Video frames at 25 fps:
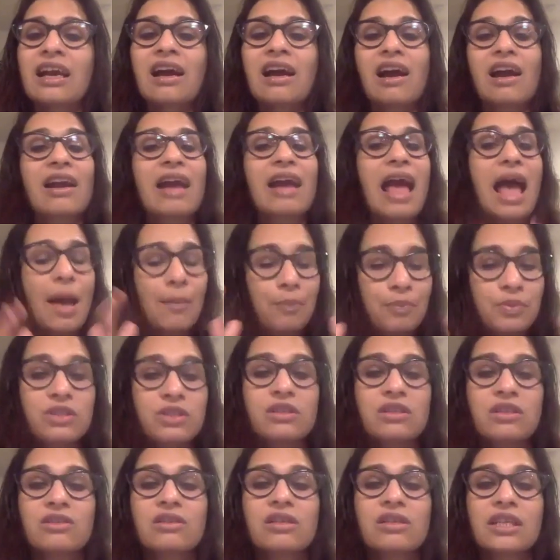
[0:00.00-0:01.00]
are
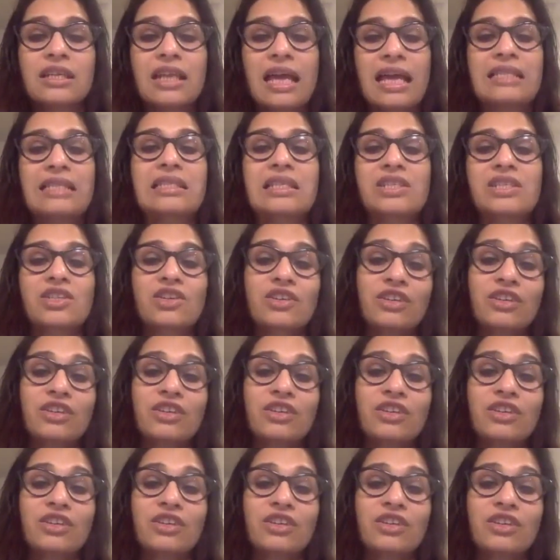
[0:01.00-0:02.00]
absolutely necessary
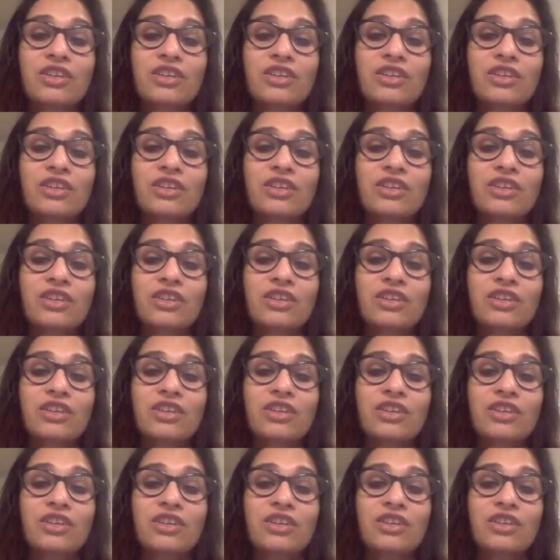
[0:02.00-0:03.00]
from a mathematical and
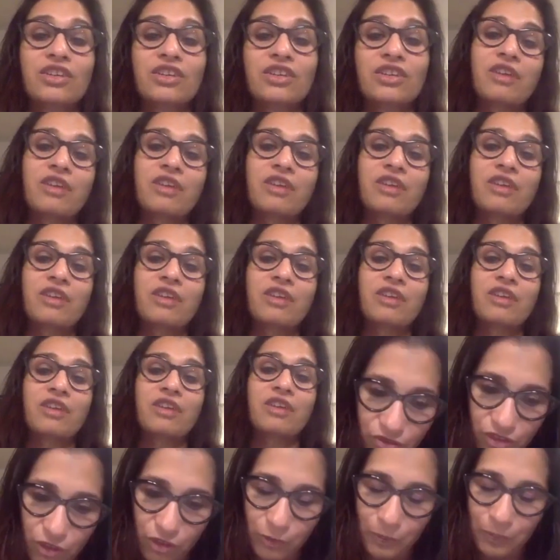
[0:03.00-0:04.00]
epidemiology point of
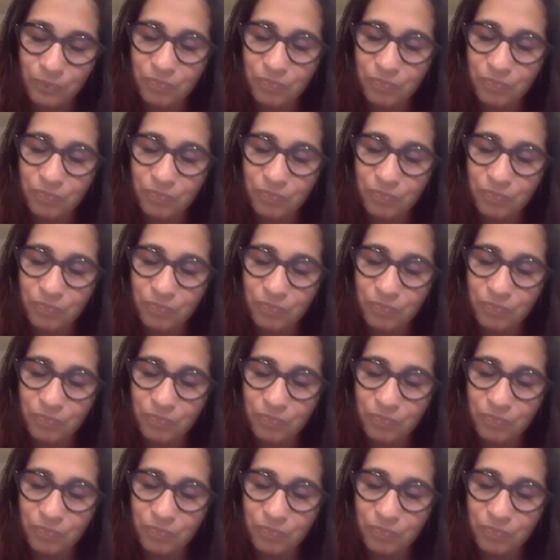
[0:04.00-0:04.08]
view.